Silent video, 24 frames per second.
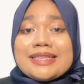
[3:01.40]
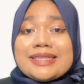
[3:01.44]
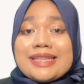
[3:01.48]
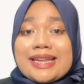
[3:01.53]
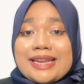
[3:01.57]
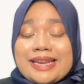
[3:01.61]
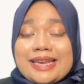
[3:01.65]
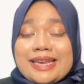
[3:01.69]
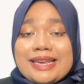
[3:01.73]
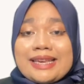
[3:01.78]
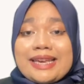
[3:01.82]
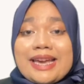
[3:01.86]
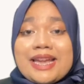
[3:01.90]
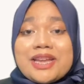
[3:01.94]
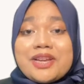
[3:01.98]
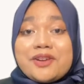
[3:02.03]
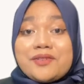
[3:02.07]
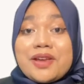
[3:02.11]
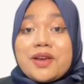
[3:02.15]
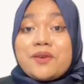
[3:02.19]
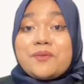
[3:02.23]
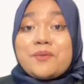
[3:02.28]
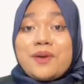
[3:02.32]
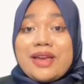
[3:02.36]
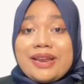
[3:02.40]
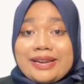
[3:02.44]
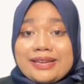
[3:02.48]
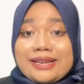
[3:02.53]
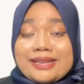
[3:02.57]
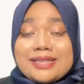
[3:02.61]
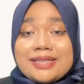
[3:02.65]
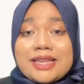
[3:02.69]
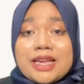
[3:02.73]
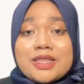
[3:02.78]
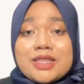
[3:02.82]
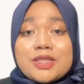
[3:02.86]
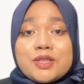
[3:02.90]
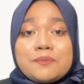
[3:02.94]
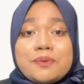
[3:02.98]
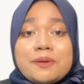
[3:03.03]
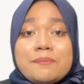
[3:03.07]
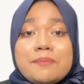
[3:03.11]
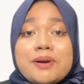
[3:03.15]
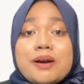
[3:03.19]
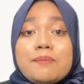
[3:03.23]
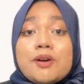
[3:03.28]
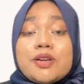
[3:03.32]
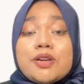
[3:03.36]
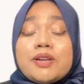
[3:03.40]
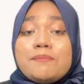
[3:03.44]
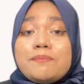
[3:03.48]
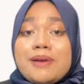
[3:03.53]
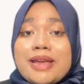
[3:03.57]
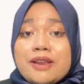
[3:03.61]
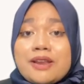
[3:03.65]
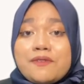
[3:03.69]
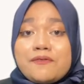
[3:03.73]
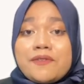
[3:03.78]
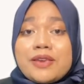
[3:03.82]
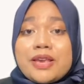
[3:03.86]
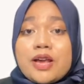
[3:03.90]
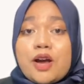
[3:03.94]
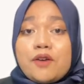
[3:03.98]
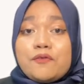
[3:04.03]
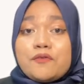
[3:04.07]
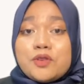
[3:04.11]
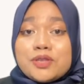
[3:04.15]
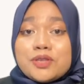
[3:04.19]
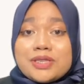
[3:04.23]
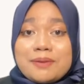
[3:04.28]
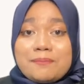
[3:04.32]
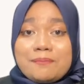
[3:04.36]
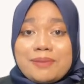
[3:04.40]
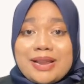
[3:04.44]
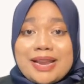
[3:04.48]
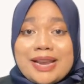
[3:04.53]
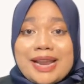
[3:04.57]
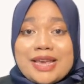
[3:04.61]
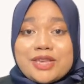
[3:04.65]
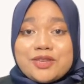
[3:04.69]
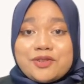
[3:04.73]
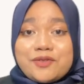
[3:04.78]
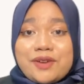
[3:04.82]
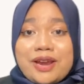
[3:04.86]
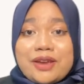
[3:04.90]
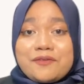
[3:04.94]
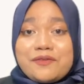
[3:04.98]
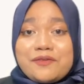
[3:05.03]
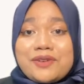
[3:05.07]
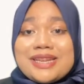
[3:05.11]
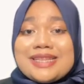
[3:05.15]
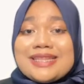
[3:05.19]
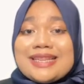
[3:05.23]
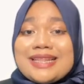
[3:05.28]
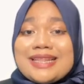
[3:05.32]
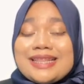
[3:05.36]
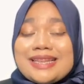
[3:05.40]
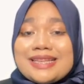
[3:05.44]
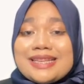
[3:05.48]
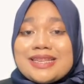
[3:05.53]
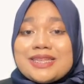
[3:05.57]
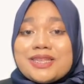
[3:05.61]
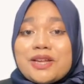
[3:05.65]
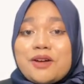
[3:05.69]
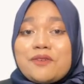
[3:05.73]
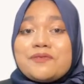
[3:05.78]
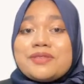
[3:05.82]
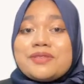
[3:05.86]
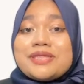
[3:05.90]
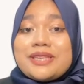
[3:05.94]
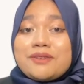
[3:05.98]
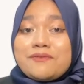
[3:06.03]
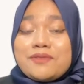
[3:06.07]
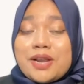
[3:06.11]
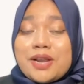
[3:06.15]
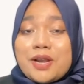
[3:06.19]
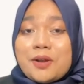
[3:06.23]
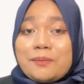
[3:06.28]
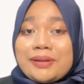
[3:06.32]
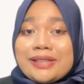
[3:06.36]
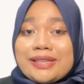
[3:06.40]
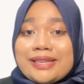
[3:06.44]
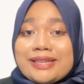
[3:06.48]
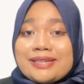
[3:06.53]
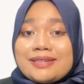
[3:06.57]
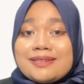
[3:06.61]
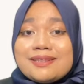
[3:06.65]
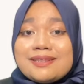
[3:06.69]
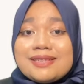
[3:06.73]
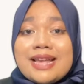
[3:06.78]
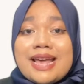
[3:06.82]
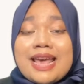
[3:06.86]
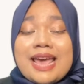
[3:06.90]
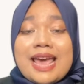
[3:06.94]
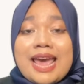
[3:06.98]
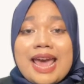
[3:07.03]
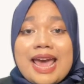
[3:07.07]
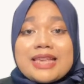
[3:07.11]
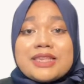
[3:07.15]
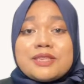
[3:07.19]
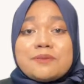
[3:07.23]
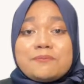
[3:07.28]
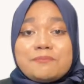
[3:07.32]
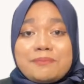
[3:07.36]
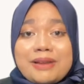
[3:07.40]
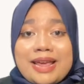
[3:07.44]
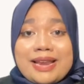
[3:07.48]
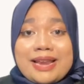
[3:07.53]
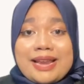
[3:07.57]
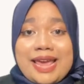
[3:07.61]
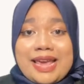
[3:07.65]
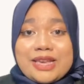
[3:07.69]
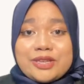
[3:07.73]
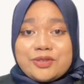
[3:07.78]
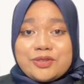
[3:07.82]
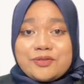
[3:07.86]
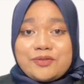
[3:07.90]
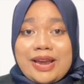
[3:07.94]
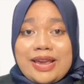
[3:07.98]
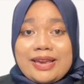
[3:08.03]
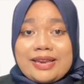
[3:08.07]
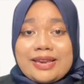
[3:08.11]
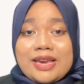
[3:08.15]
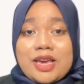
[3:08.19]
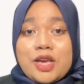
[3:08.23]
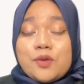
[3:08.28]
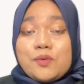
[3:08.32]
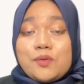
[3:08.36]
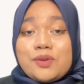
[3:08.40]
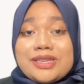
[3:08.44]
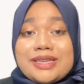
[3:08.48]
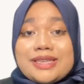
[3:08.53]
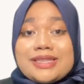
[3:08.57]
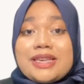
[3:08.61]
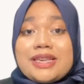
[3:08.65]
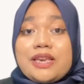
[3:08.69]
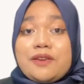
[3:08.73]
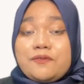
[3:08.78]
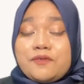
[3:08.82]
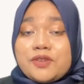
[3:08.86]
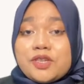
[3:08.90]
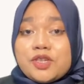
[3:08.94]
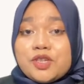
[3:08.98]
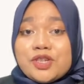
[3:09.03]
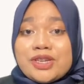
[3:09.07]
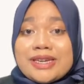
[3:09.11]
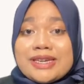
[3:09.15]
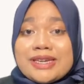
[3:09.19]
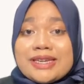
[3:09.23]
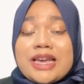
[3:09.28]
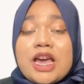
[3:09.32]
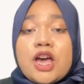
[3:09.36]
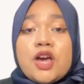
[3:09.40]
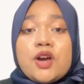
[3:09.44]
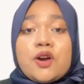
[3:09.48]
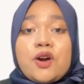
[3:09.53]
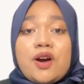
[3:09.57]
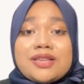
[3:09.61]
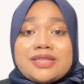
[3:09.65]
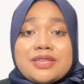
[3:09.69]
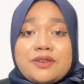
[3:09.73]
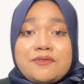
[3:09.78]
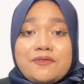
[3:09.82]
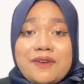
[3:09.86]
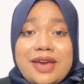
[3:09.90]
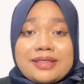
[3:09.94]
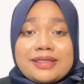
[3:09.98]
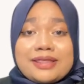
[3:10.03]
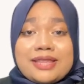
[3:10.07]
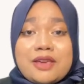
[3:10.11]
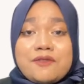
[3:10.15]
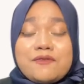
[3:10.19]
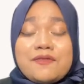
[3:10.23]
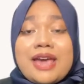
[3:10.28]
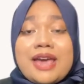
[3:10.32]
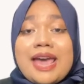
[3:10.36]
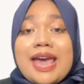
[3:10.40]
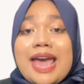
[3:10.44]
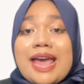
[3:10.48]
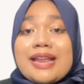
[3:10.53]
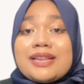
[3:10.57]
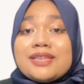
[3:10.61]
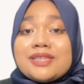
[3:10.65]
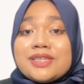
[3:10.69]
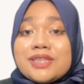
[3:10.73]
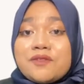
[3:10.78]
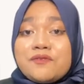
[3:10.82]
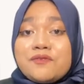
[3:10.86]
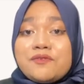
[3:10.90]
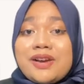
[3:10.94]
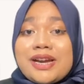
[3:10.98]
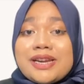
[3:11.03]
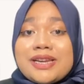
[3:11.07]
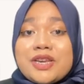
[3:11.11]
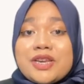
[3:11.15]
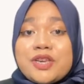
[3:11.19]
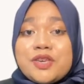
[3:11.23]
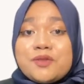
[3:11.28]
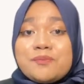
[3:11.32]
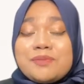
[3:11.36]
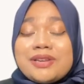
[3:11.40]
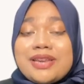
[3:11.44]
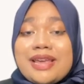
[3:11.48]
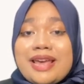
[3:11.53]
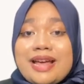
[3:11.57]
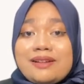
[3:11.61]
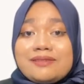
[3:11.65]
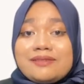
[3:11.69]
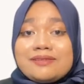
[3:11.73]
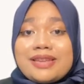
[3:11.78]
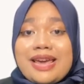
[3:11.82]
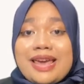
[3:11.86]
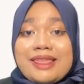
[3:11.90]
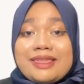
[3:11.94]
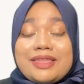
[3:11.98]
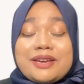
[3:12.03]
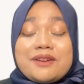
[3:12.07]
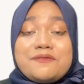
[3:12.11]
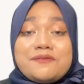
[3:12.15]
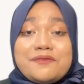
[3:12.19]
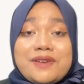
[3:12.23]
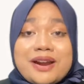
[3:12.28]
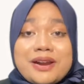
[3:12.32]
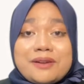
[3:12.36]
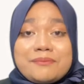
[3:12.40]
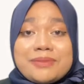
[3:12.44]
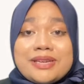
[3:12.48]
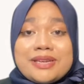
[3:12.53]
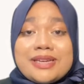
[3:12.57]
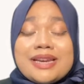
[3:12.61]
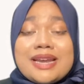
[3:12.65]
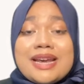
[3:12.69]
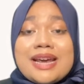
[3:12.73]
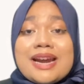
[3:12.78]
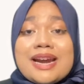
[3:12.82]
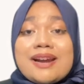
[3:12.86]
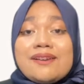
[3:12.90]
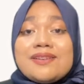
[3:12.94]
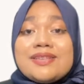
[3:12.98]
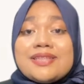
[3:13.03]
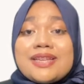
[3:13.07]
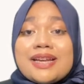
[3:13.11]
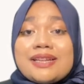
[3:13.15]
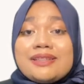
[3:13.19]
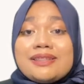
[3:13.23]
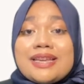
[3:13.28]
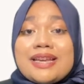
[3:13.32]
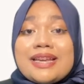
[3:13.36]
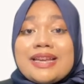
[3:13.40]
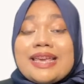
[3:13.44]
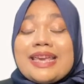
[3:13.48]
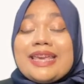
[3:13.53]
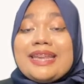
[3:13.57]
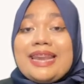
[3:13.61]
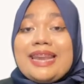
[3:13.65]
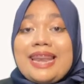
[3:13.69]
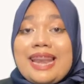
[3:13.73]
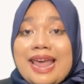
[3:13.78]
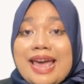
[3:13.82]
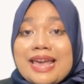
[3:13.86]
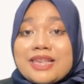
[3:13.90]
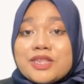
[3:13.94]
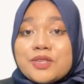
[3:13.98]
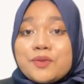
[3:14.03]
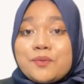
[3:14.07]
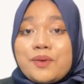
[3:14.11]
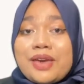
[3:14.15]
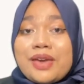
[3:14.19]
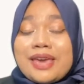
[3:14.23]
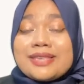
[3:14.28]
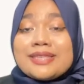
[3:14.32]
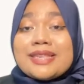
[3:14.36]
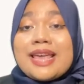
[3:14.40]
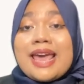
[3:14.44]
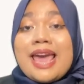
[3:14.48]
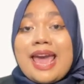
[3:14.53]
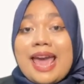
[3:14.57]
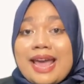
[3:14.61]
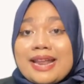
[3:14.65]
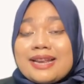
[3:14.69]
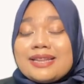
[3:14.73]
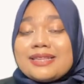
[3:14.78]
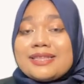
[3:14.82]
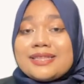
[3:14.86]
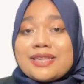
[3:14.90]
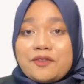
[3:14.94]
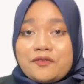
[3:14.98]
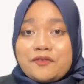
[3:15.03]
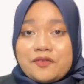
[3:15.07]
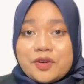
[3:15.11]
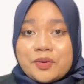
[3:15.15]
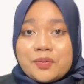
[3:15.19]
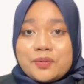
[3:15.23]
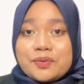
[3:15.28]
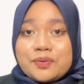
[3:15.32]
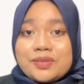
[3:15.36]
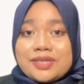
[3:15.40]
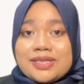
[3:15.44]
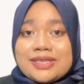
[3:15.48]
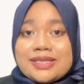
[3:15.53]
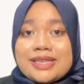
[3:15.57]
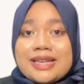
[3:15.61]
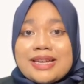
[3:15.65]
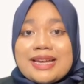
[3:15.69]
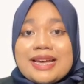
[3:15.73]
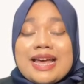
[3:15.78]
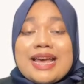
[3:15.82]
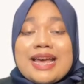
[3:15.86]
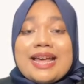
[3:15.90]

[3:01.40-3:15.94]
study can create awareness to people about the benefit of using plant extract for the synthesis of silver nanoparticles as plant extract, which is efficient, cost-effective, and safeguarding human health and the environment, resulting in less waste and safer goods.